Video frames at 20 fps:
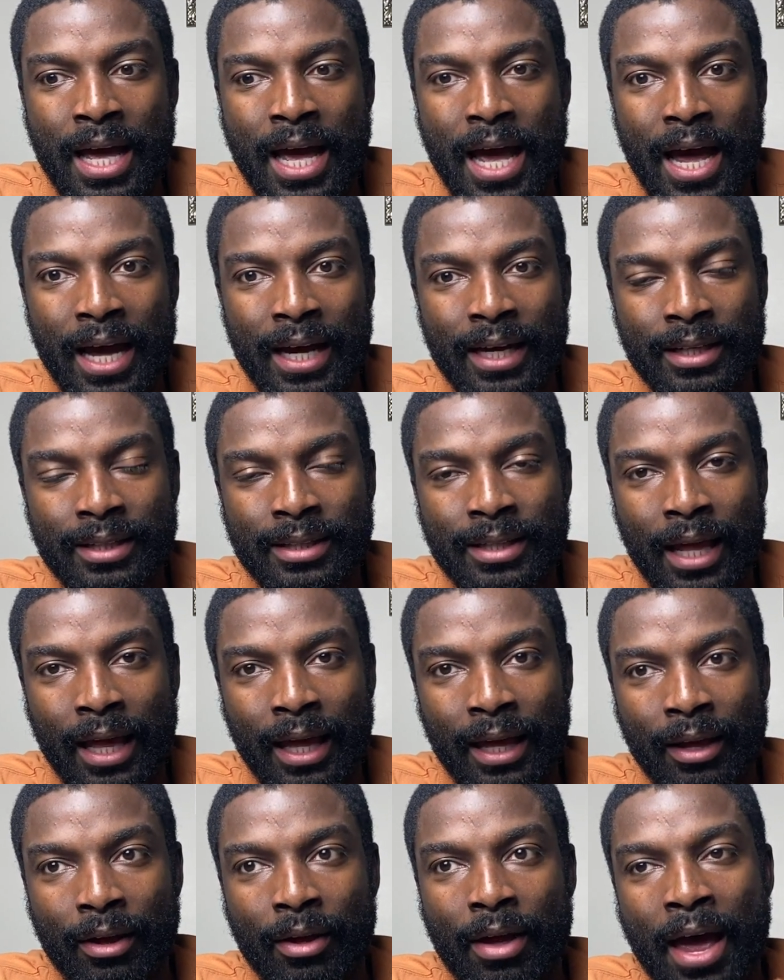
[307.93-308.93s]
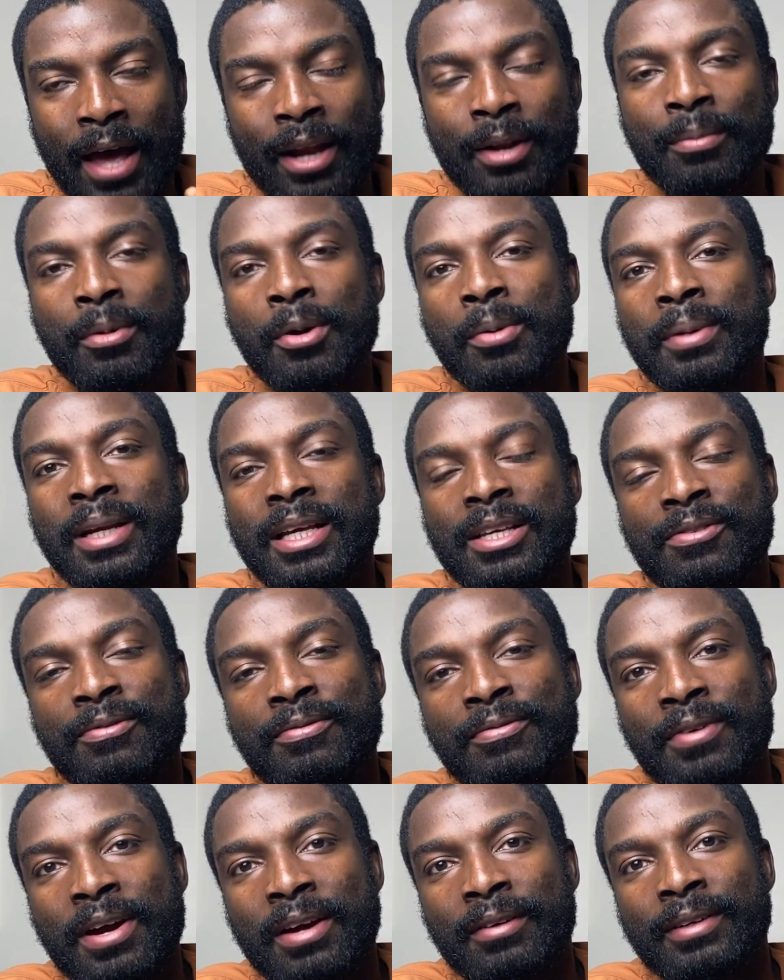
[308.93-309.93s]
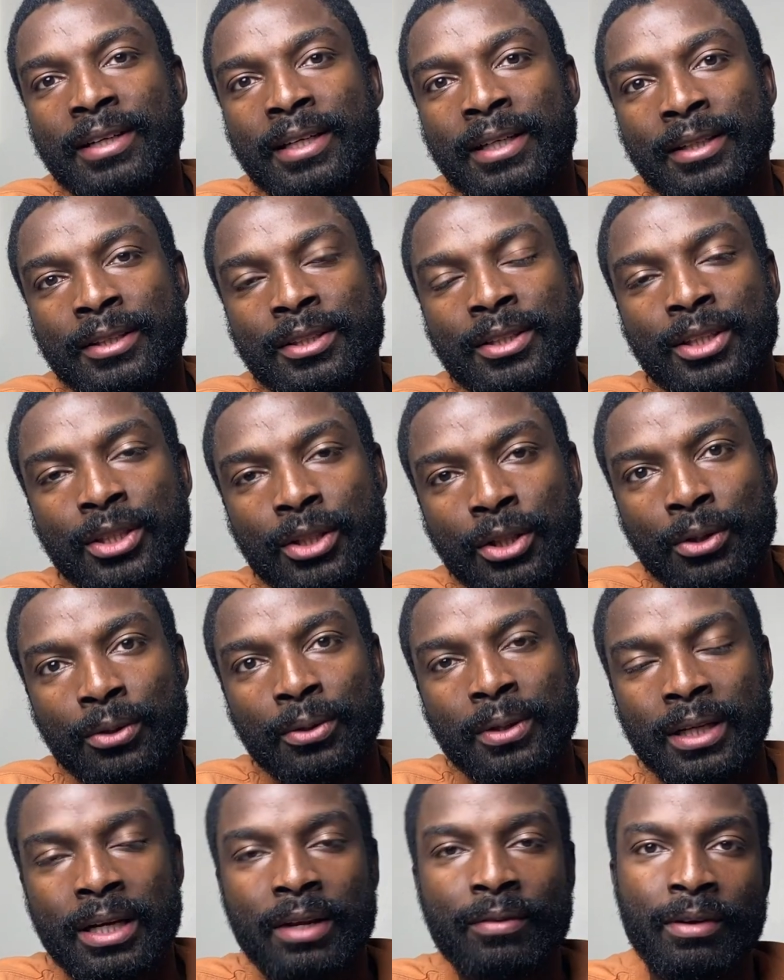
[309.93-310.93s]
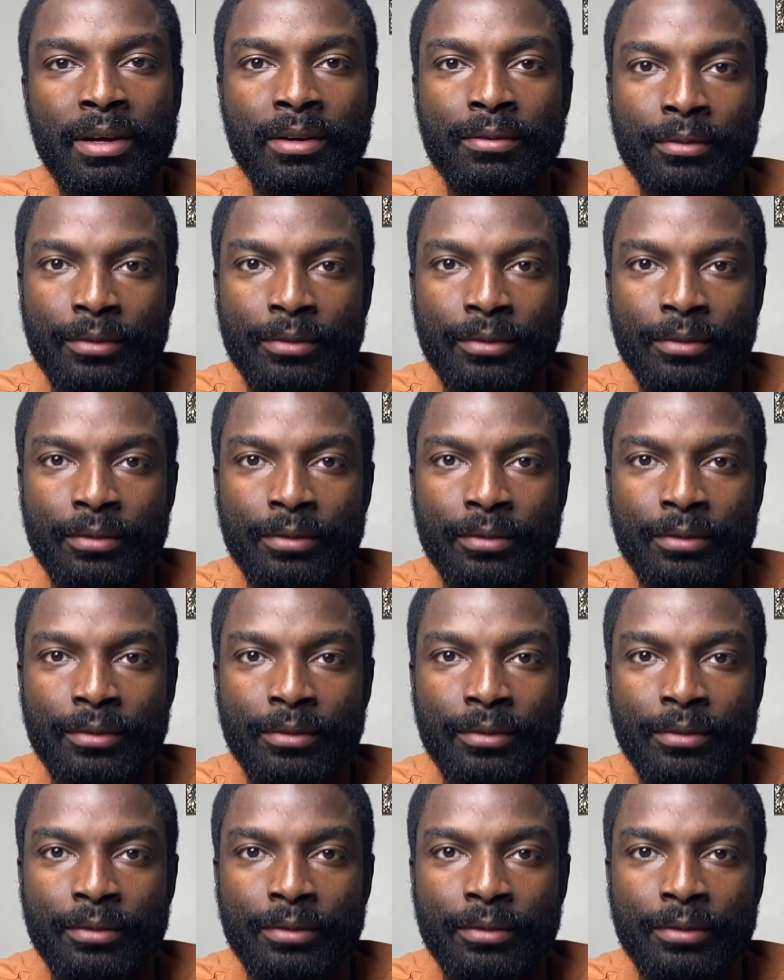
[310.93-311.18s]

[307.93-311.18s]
And at the moment, it's very skewed in the favor